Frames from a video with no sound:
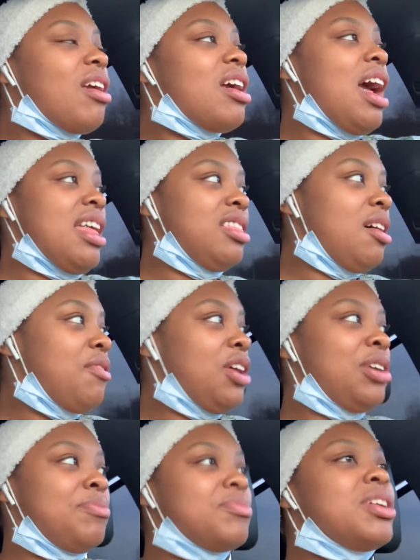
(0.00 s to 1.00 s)
i love
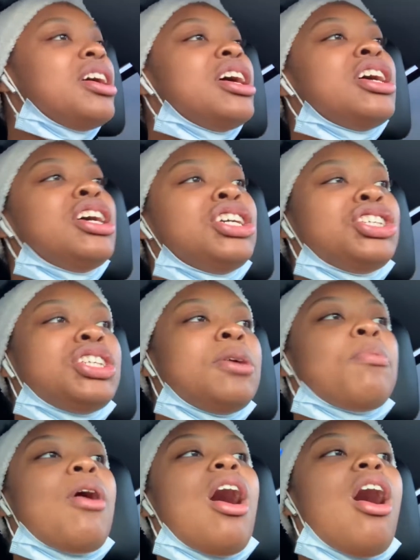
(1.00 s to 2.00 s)
her she
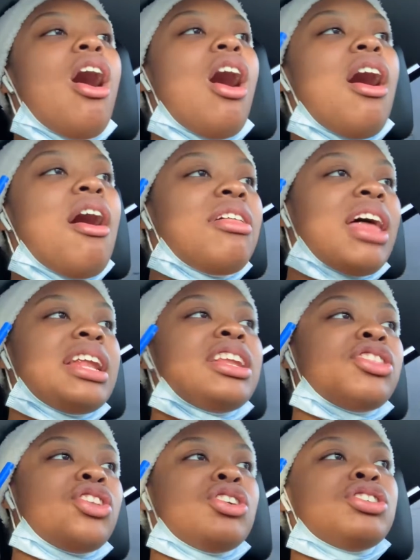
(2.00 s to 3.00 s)
brought all like the
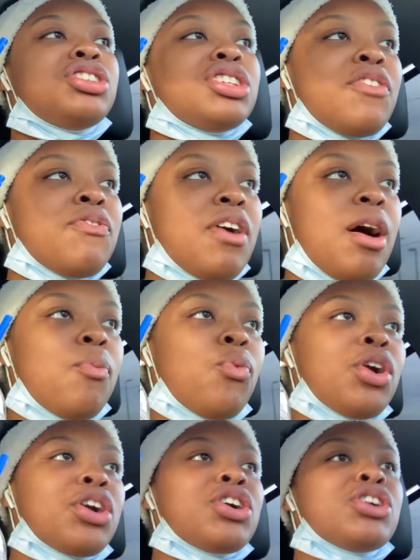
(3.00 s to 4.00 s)
third shift um
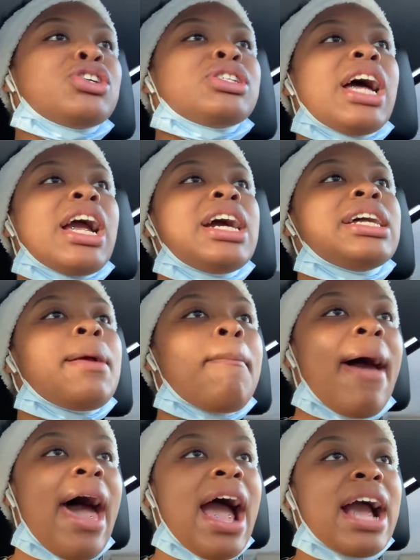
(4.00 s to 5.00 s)
workers like goodie
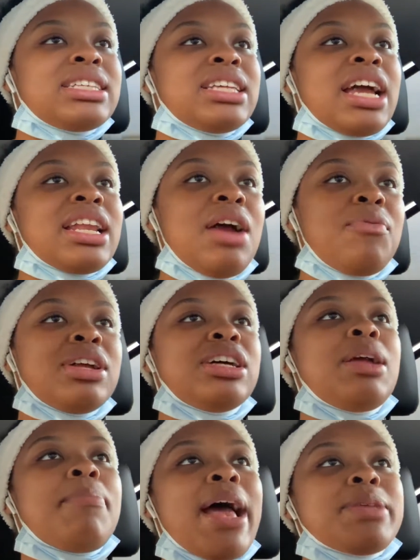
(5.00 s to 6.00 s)
bags like not really
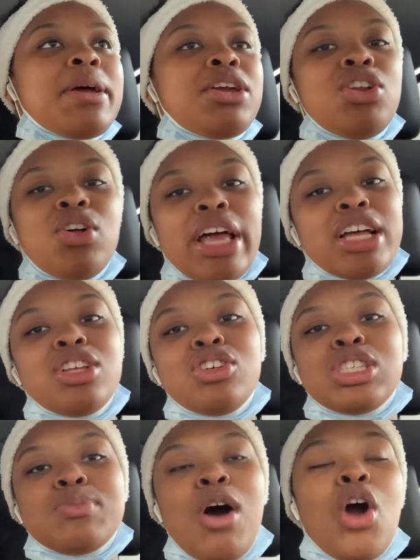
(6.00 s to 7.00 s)
goodie bags like you know like a little
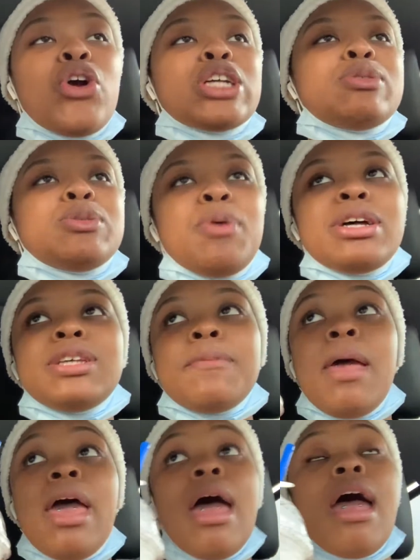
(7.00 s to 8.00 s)
small christmas present
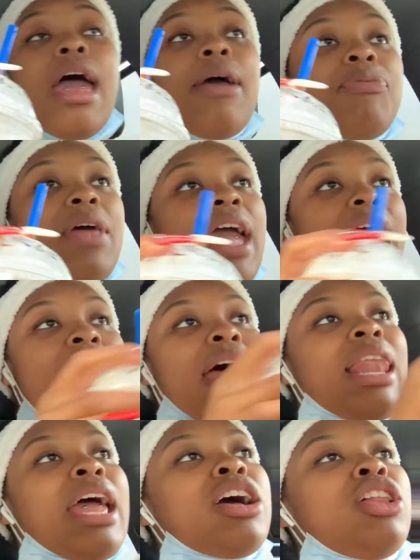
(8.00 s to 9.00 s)
and they had
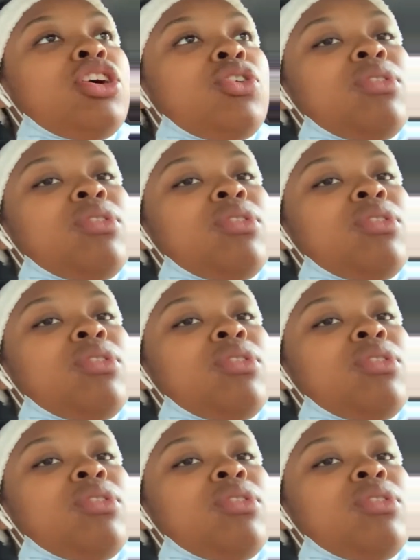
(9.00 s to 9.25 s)
like a little